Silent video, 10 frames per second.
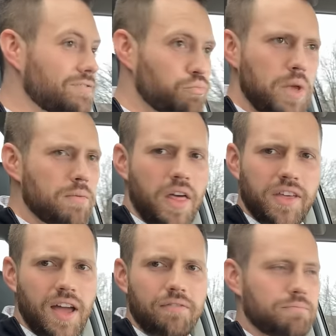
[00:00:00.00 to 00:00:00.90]
we, I
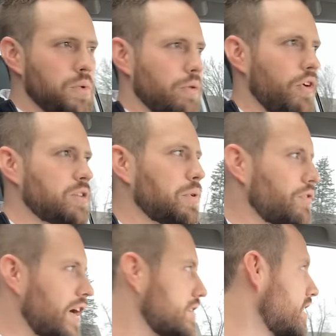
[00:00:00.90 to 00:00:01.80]
think got, we were Facebook
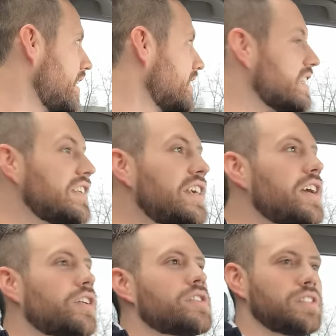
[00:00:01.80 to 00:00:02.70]
friends
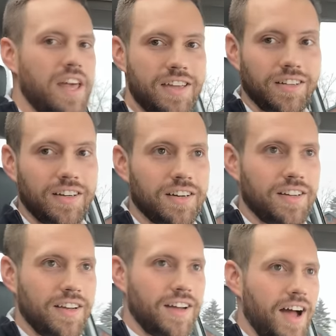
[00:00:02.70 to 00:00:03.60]
years later,
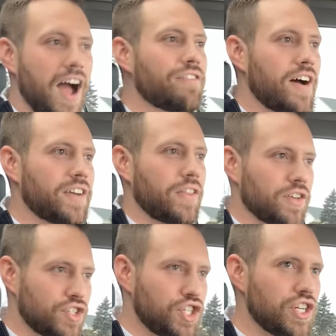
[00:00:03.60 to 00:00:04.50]
I found out
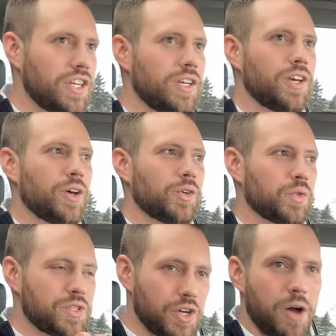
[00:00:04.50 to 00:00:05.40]
that she
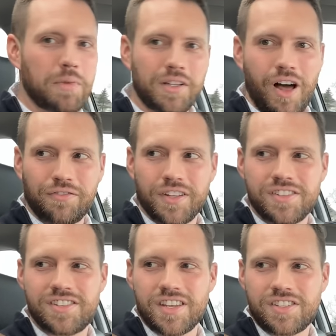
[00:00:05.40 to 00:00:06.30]
was well, Jon McLaughlin's
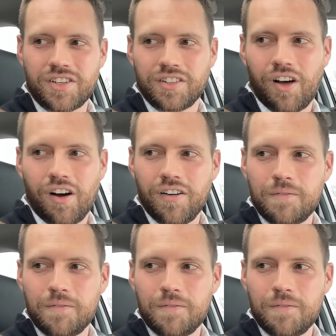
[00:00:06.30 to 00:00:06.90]
sister-in-law.